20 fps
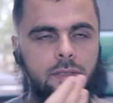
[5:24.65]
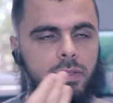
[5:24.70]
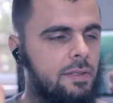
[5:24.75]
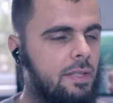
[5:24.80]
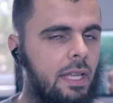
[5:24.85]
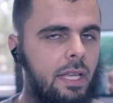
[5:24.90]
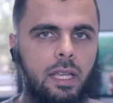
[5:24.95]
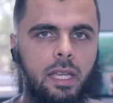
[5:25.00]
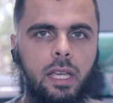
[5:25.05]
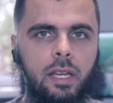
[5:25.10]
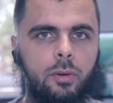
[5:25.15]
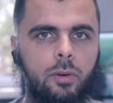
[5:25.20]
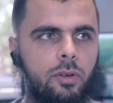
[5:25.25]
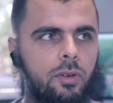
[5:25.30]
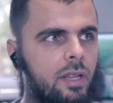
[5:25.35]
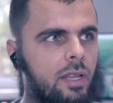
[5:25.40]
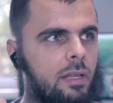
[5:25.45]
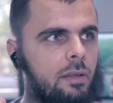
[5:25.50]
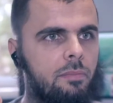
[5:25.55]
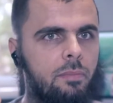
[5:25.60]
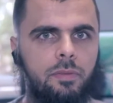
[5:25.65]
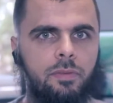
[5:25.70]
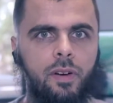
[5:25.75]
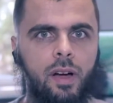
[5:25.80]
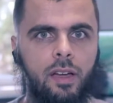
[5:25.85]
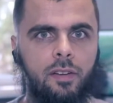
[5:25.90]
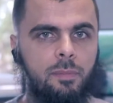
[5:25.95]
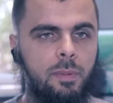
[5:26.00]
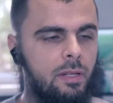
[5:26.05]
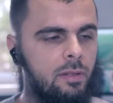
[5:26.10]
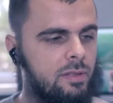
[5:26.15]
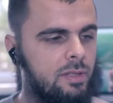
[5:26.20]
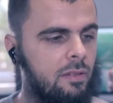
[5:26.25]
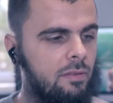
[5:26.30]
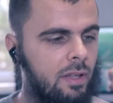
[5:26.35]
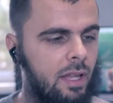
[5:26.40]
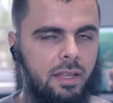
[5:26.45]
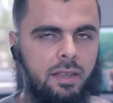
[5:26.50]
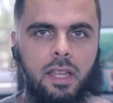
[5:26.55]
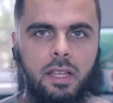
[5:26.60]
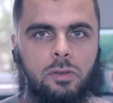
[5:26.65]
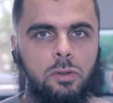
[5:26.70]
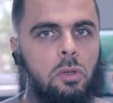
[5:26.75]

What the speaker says: staying here already 5 minutes, something like that.